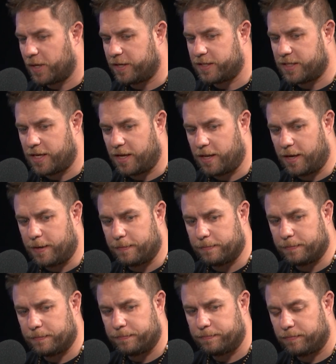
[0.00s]
And say
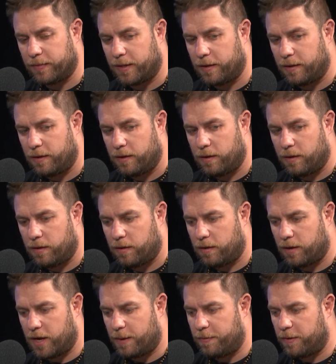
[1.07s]

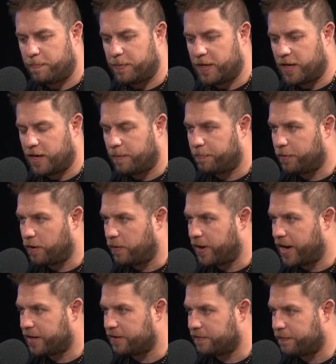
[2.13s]
how about being a
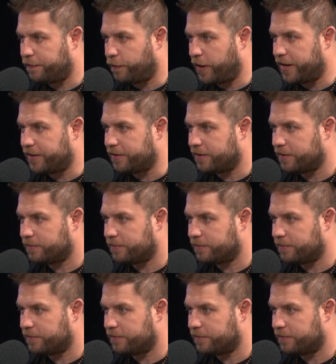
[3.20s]
proactive friend?